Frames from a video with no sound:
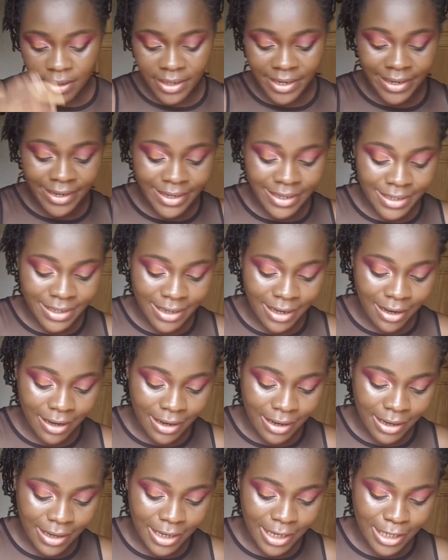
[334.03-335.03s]
there
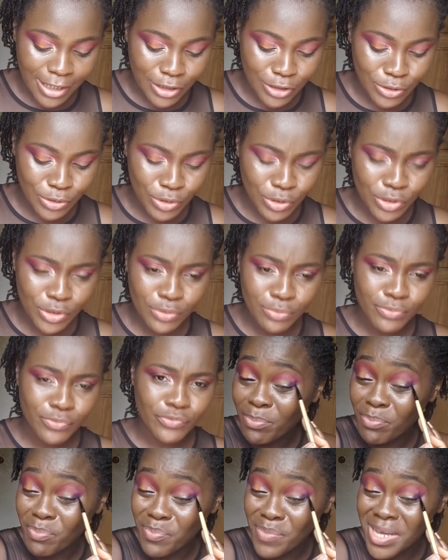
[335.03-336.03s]
are not
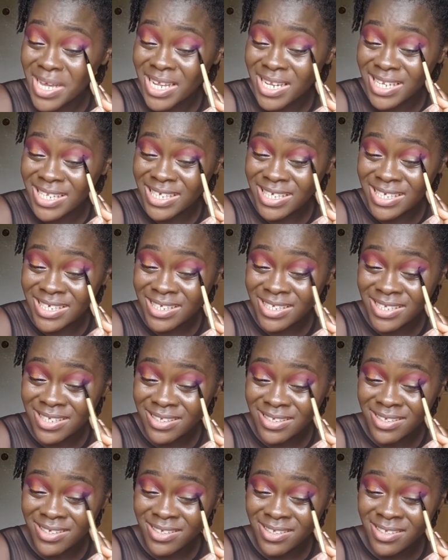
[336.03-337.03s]
many
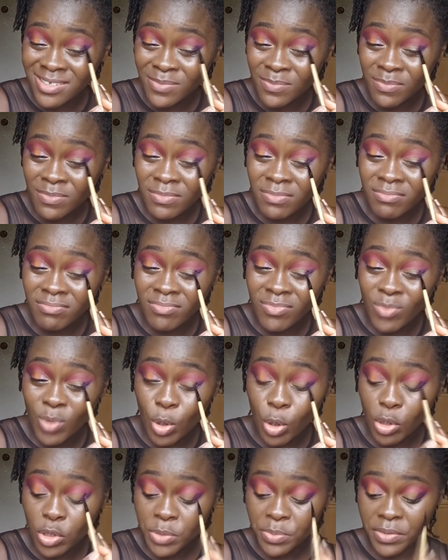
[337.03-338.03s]

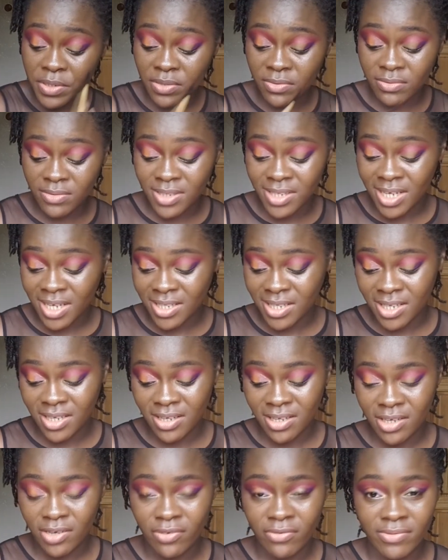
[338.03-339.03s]
hospitals that are
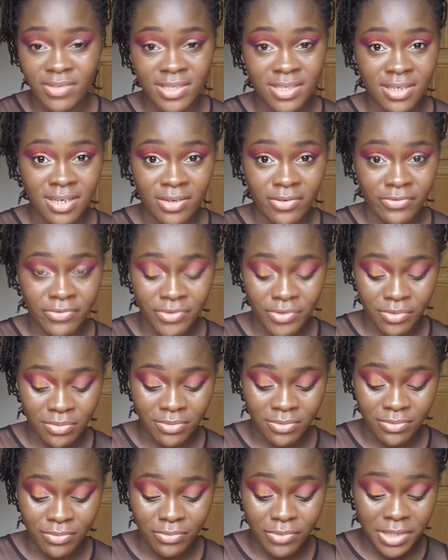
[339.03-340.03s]
taking care of this kind of
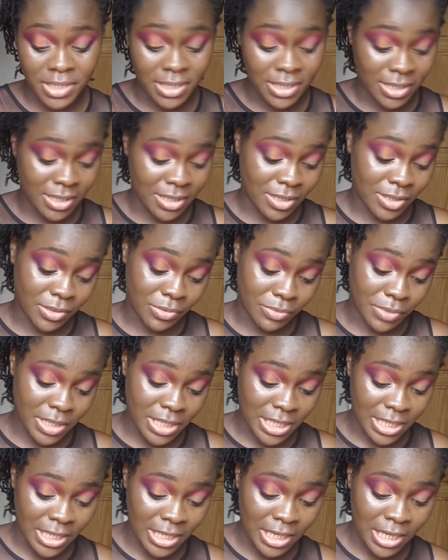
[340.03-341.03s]
trouble, which is
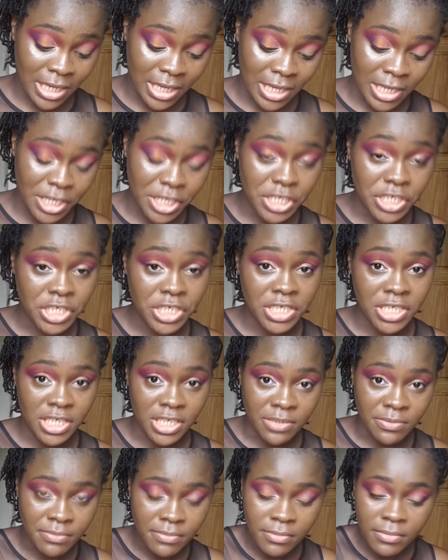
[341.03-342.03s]
really a
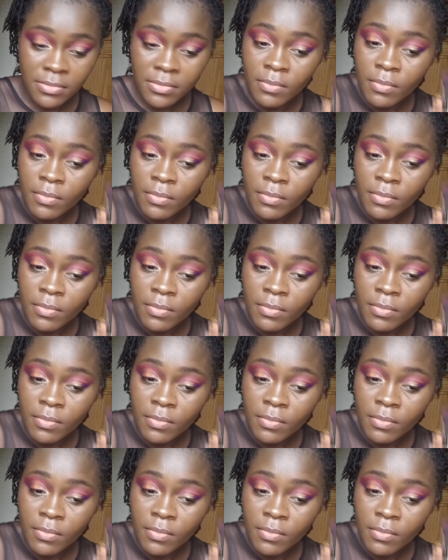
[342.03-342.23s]
shame.